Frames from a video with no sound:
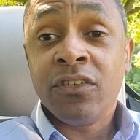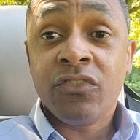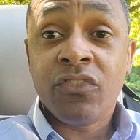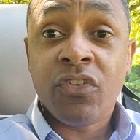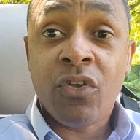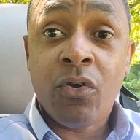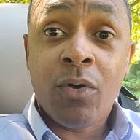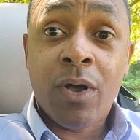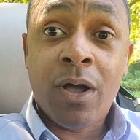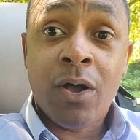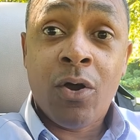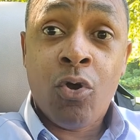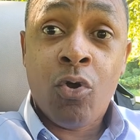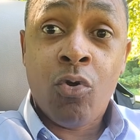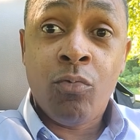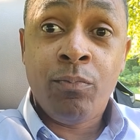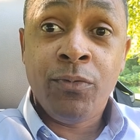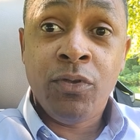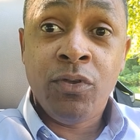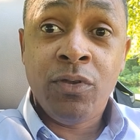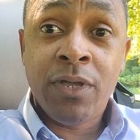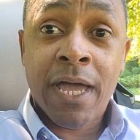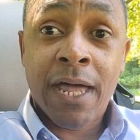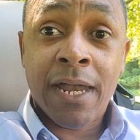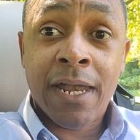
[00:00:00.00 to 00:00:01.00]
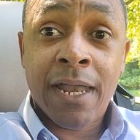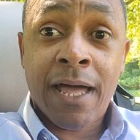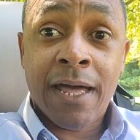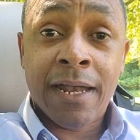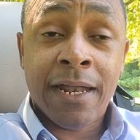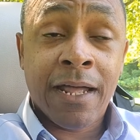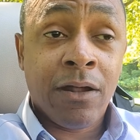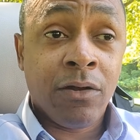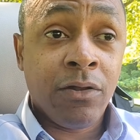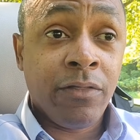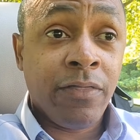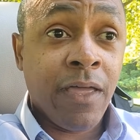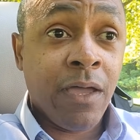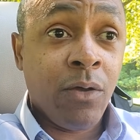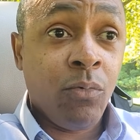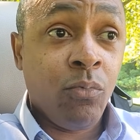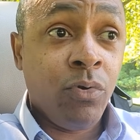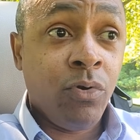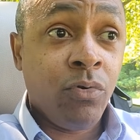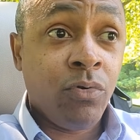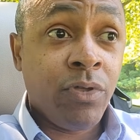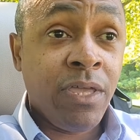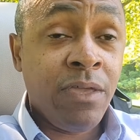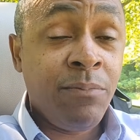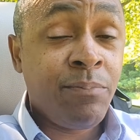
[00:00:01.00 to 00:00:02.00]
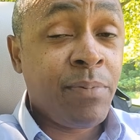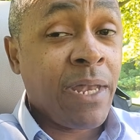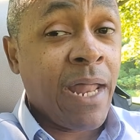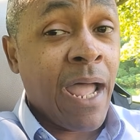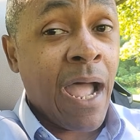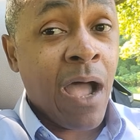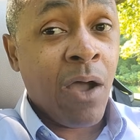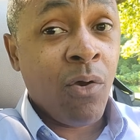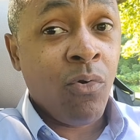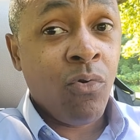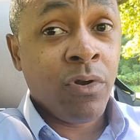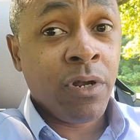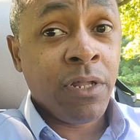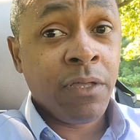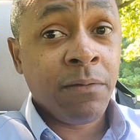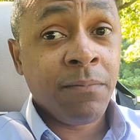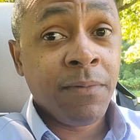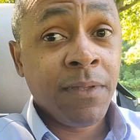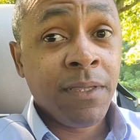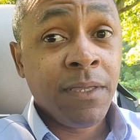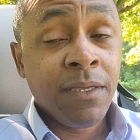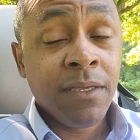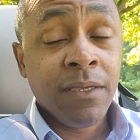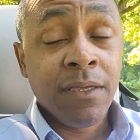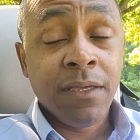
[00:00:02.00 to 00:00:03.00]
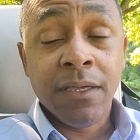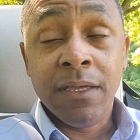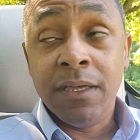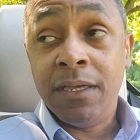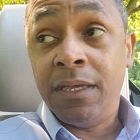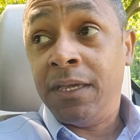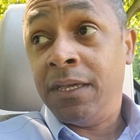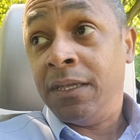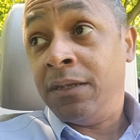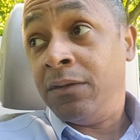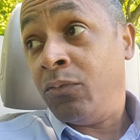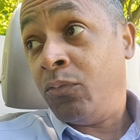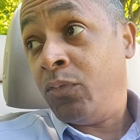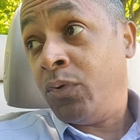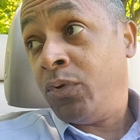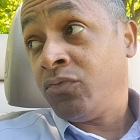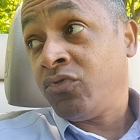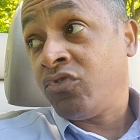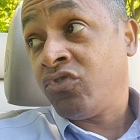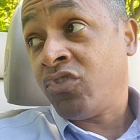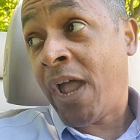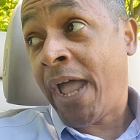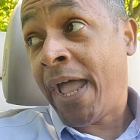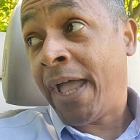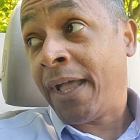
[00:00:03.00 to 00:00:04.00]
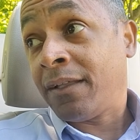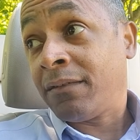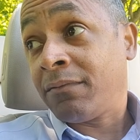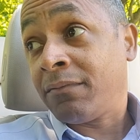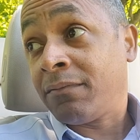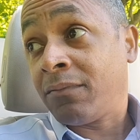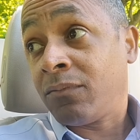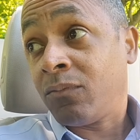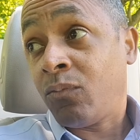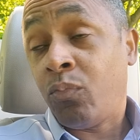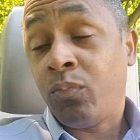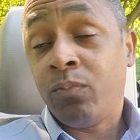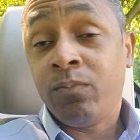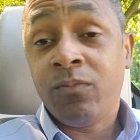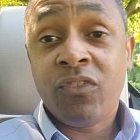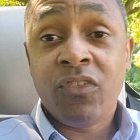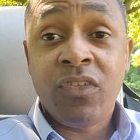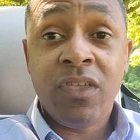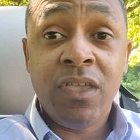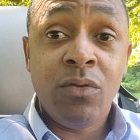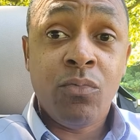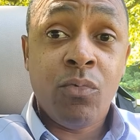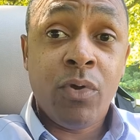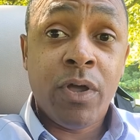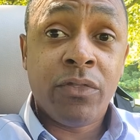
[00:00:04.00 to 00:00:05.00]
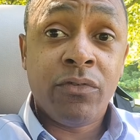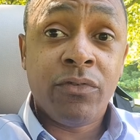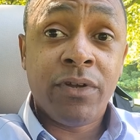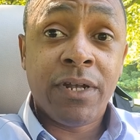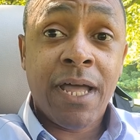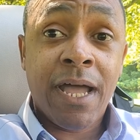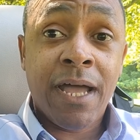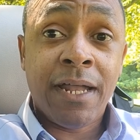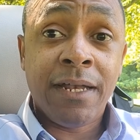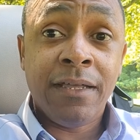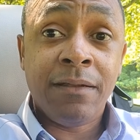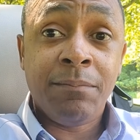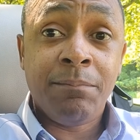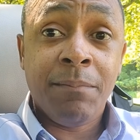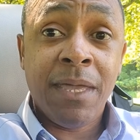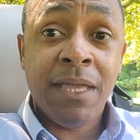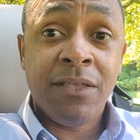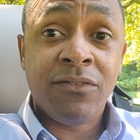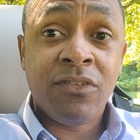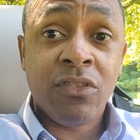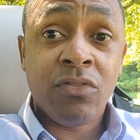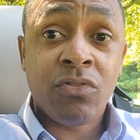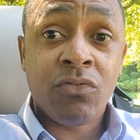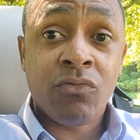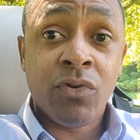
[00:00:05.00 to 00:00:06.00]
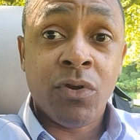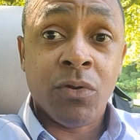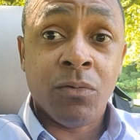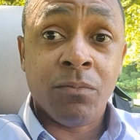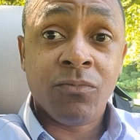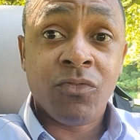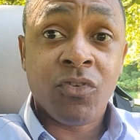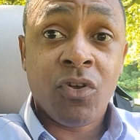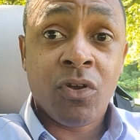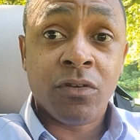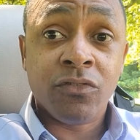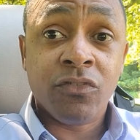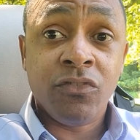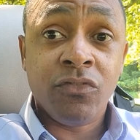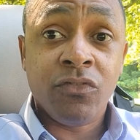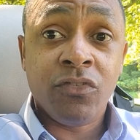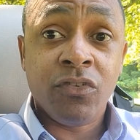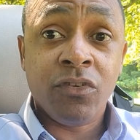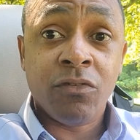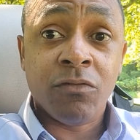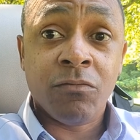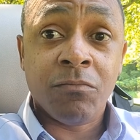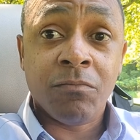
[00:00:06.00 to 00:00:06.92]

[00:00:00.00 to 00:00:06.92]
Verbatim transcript: So I hope you got a lot out of that. We'll keep an eye on it and we'll track, see whether or not it makes it through. Talk to you soon.